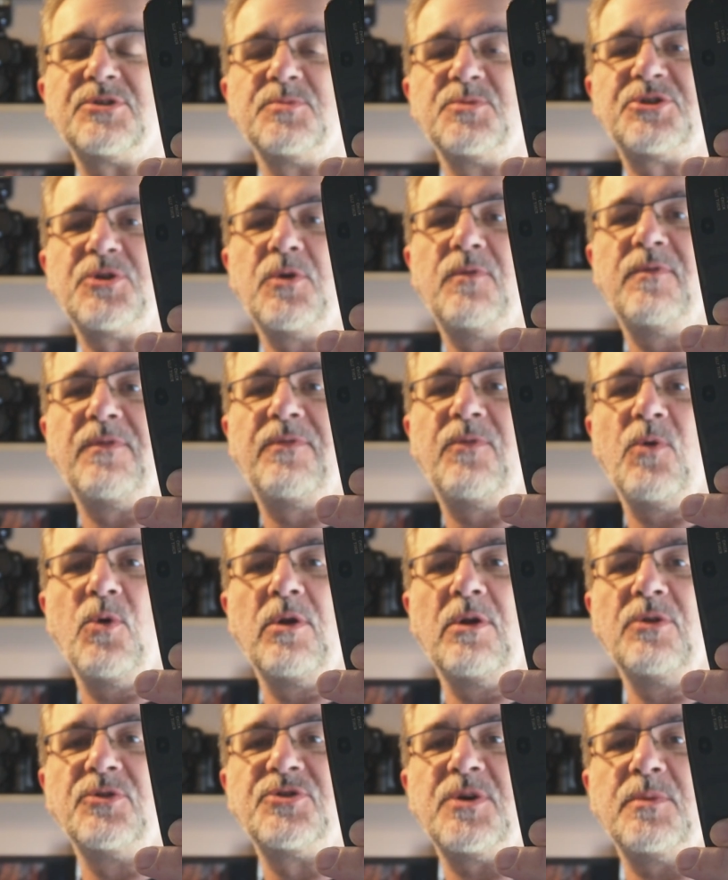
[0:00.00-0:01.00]
some silver
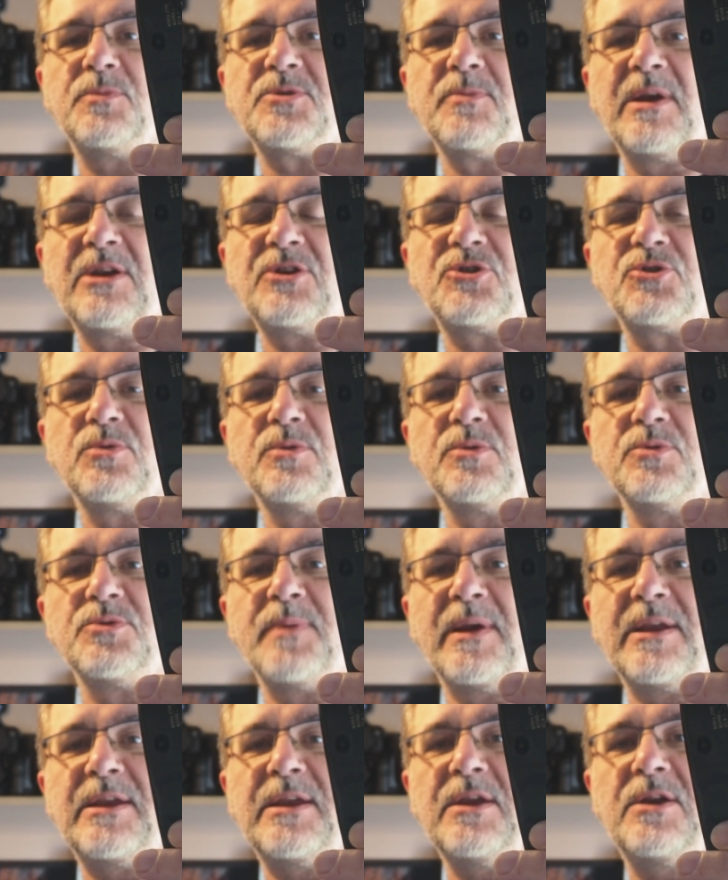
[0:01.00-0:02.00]
foil on top to make sure it was
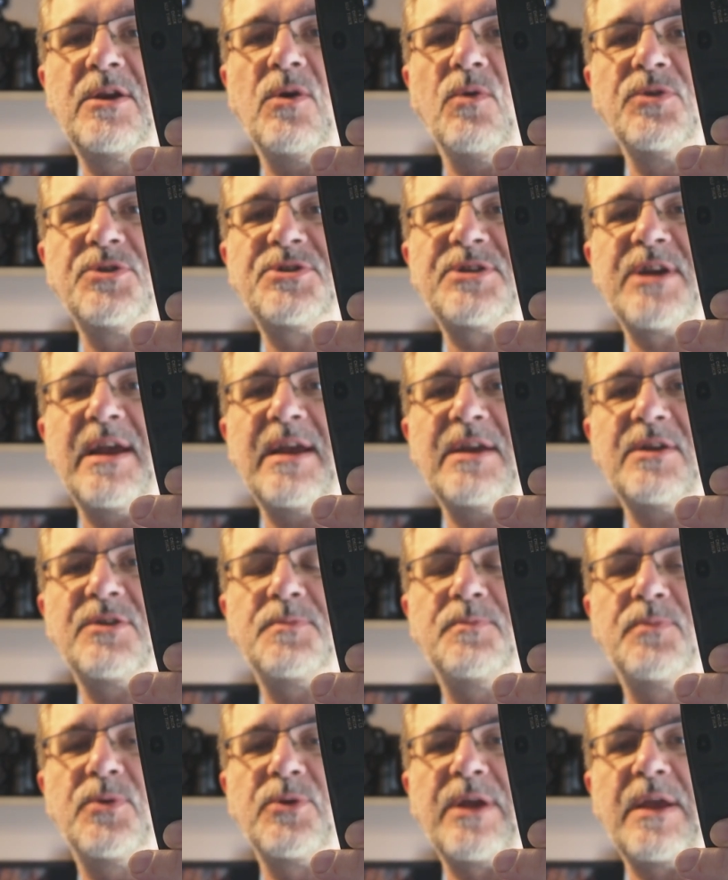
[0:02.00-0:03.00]
making
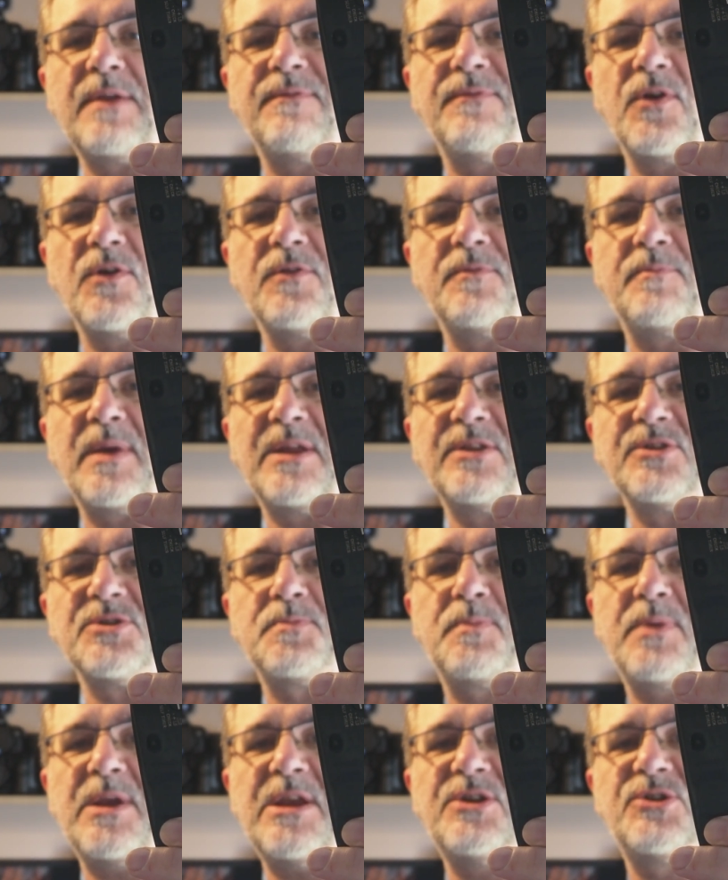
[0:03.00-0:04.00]
contact, put a 5p
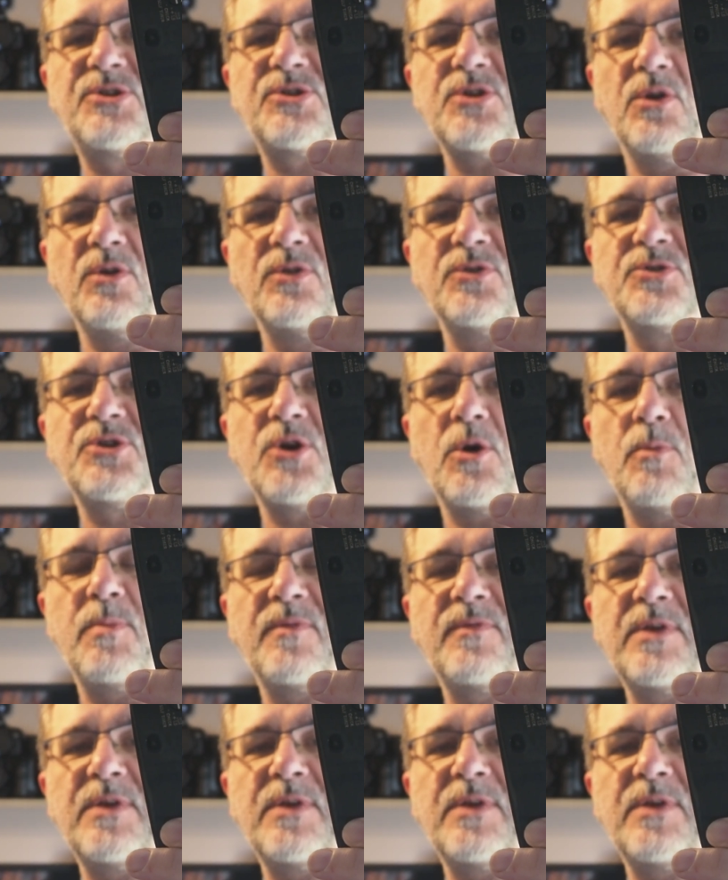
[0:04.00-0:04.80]
piece on top of